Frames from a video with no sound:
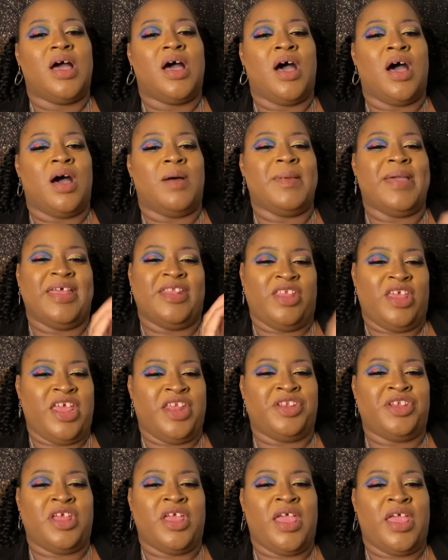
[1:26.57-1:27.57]

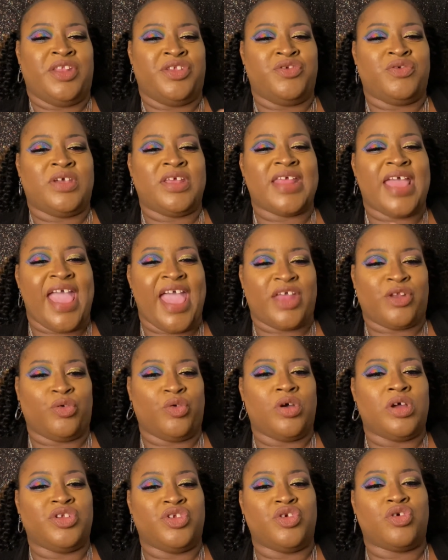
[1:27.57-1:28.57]
And you can add
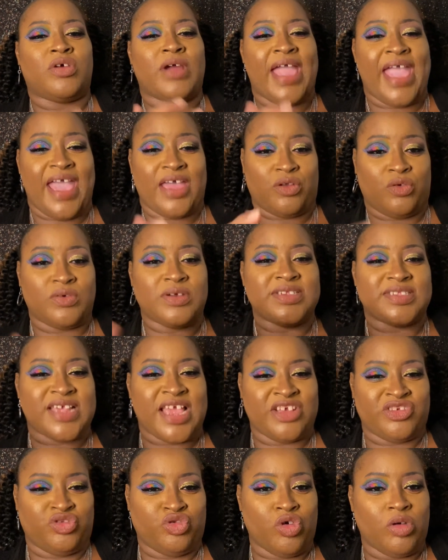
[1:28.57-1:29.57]
on your add-ons
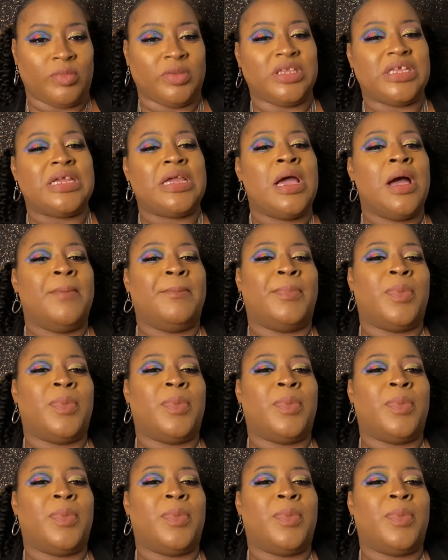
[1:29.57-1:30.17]
as normally.